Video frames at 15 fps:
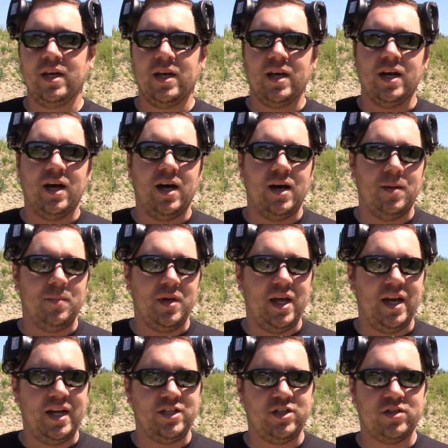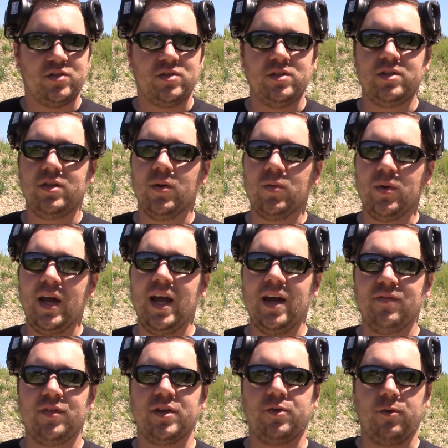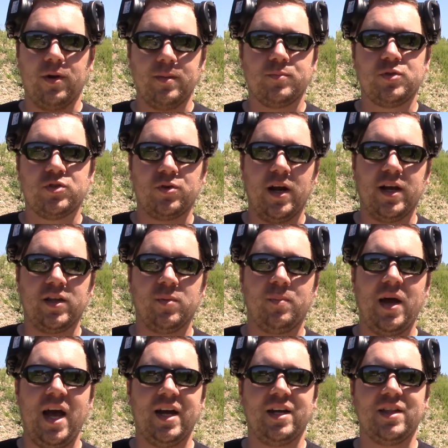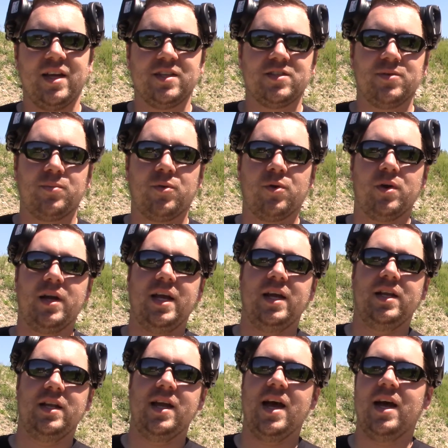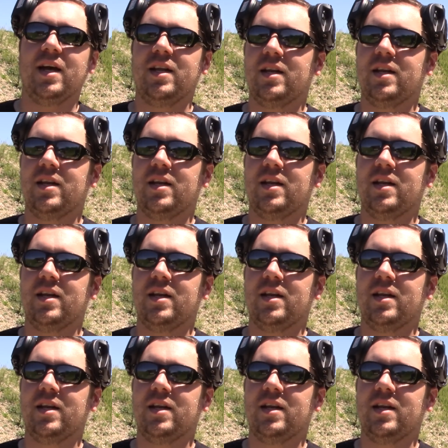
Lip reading: And I just don't have the grip strength back in that support hand yet.